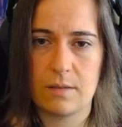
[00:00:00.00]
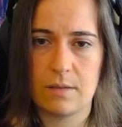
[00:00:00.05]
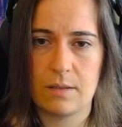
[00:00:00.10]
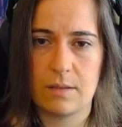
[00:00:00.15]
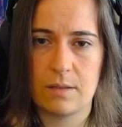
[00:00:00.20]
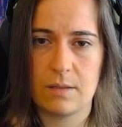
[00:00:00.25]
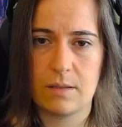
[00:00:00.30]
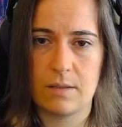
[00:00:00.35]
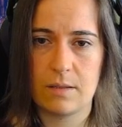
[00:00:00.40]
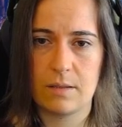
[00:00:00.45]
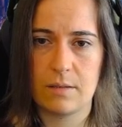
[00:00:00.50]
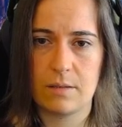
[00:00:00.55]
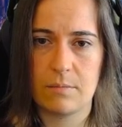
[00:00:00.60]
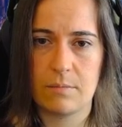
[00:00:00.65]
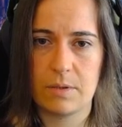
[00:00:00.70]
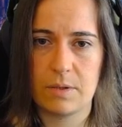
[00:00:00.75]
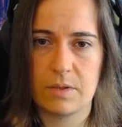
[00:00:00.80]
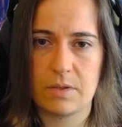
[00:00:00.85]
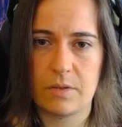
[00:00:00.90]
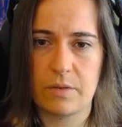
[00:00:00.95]
Um,
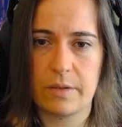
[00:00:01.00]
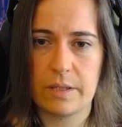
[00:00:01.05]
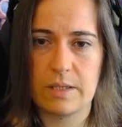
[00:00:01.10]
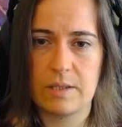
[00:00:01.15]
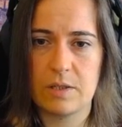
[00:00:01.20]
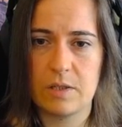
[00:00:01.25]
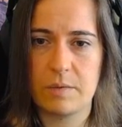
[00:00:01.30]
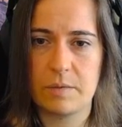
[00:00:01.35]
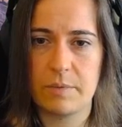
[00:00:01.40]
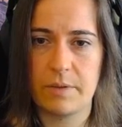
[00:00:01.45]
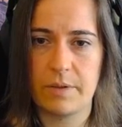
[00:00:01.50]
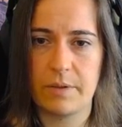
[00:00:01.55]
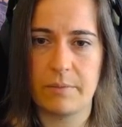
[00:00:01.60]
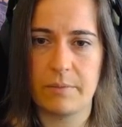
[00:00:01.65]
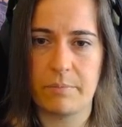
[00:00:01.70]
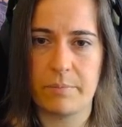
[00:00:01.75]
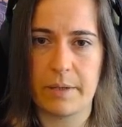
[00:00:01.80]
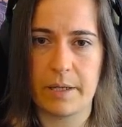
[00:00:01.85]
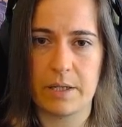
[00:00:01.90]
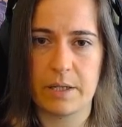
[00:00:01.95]
so let's just build a
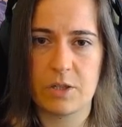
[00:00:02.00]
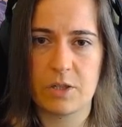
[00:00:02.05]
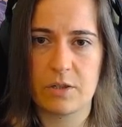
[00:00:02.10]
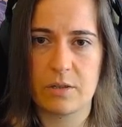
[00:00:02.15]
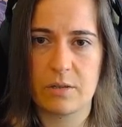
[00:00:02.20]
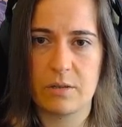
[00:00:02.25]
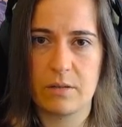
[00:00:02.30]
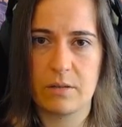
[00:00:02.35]
bunch